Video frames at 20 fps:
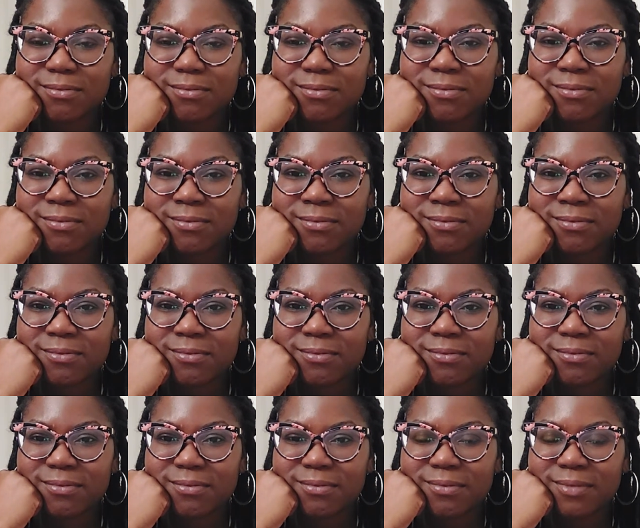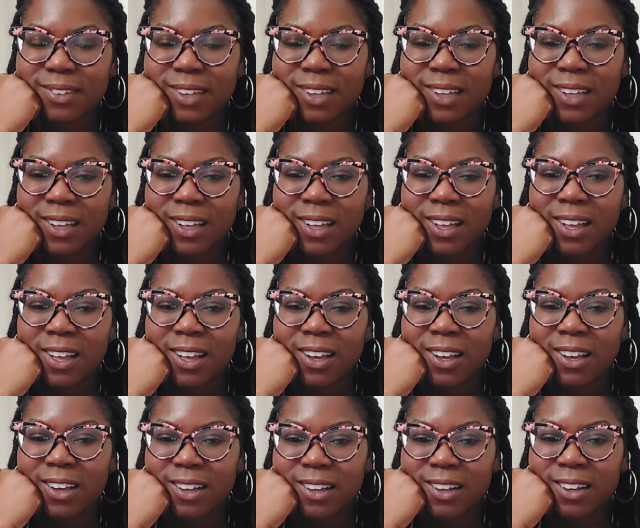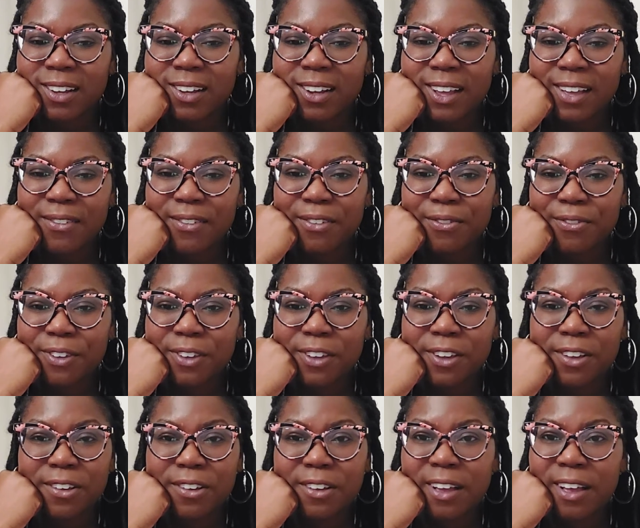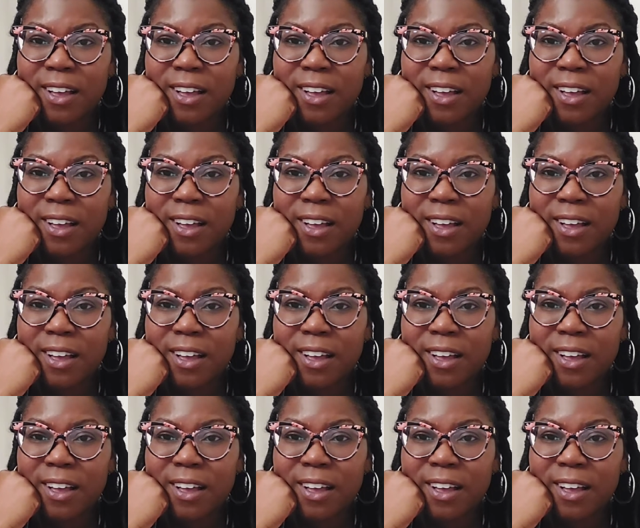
Mm. Could I never figure